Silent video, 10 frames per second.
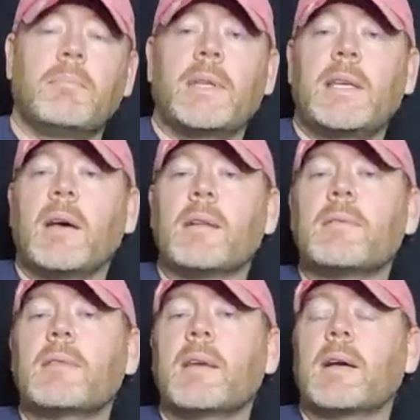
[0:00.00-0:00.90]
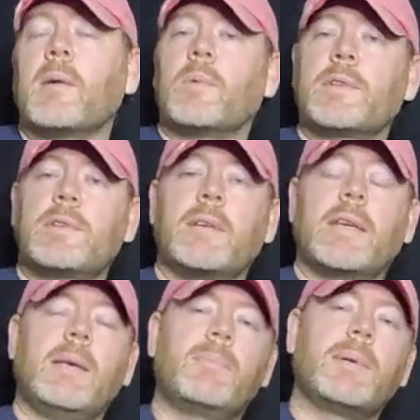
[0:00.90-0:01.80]
But the other thing I want you to
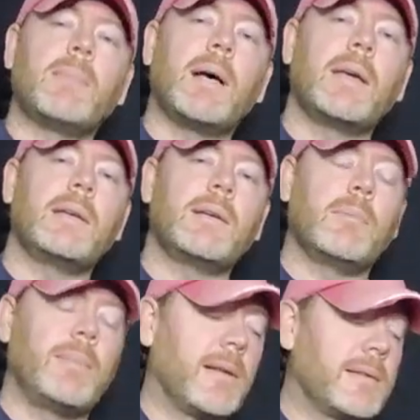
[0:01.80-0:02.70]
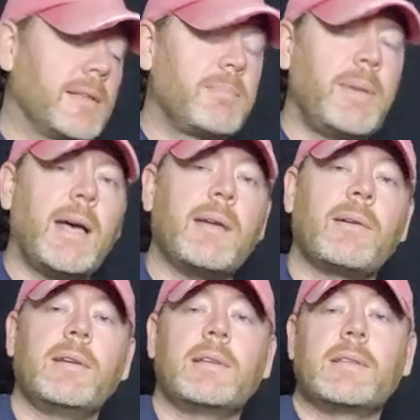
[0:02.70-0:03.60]
keep in mind about this
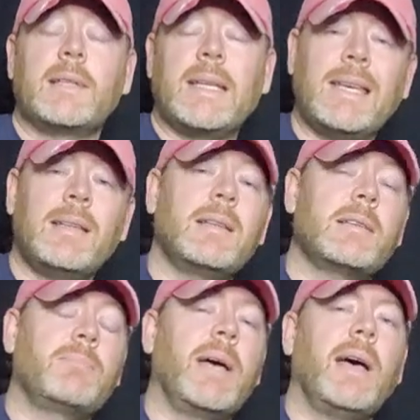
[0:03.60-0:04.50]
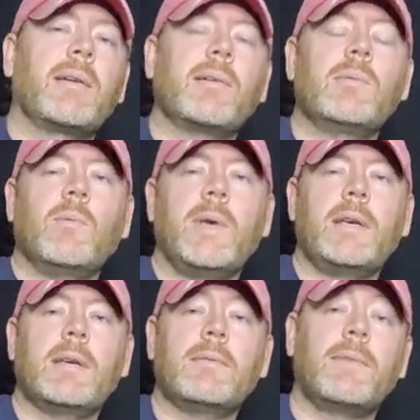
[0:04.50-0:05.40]
pattern is, in this pattern,
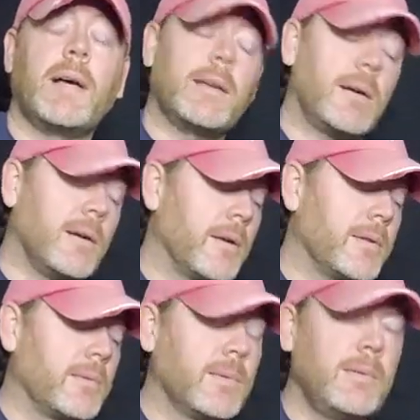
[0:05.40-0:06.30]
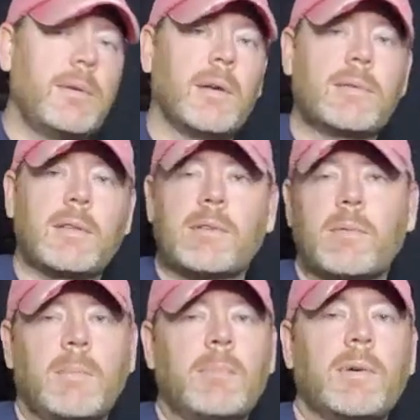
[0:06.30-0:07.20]
we can find our other root notes. Because
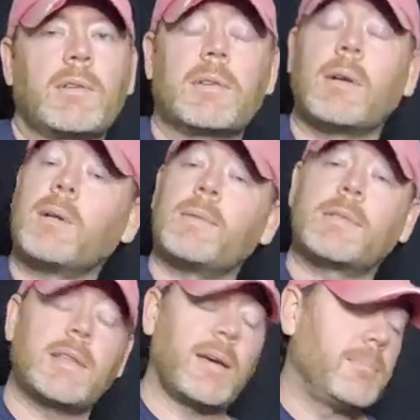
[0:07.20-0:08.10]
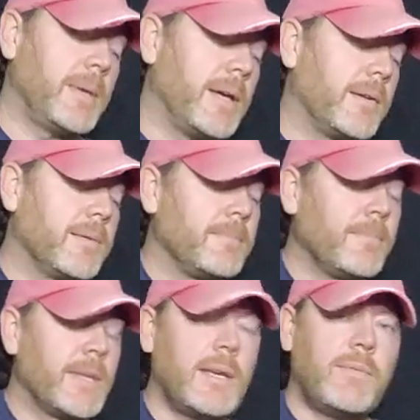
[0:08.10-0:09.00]
remember, solos sound better
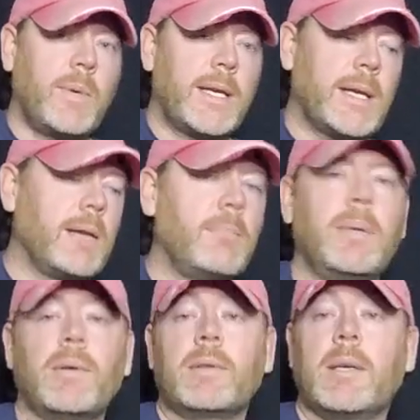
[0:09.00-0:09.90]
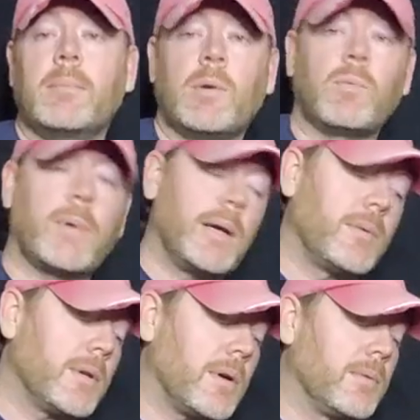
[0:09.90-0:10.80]
if we kind of build them
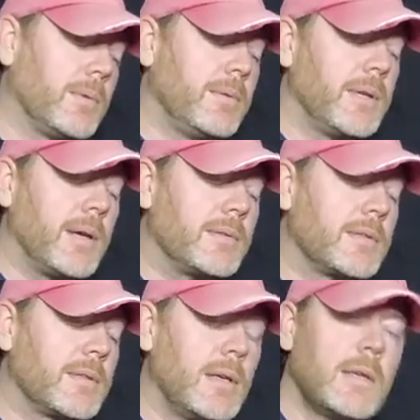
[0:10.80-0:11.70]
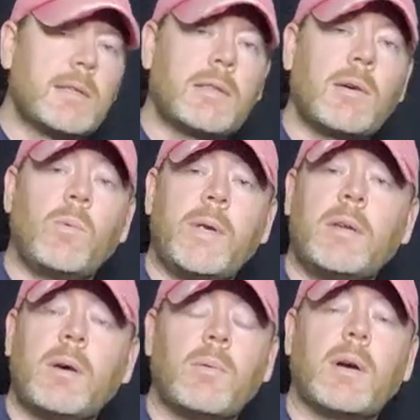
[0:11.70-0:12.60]
around our root notes. So we
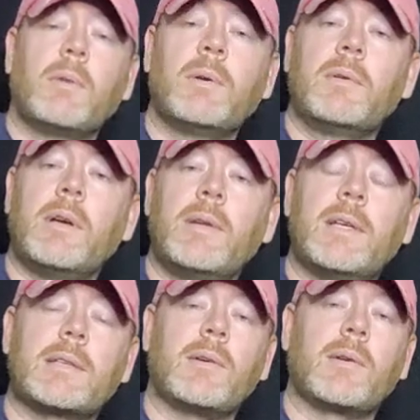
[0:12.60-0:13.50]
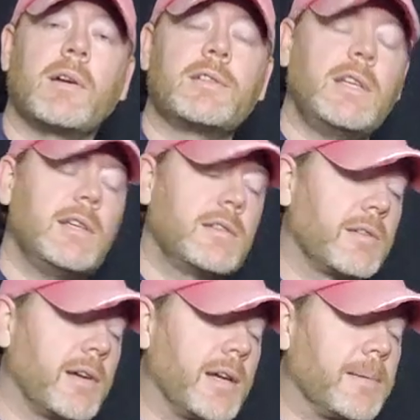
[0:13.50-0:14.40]
know where our root note is on our G
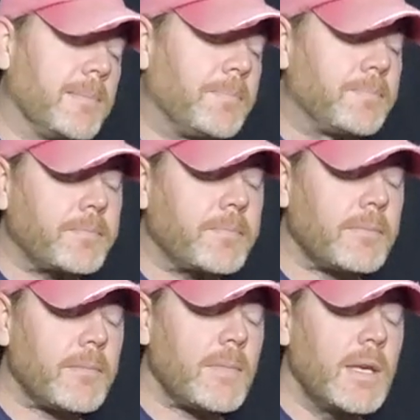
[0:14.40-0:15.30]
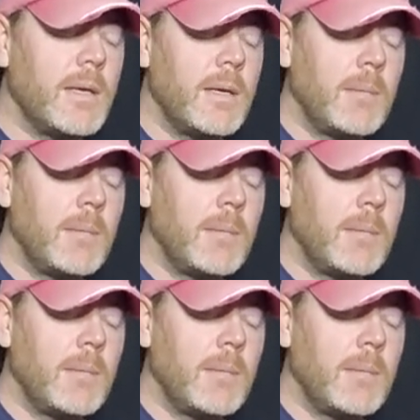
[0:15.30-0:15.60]
string,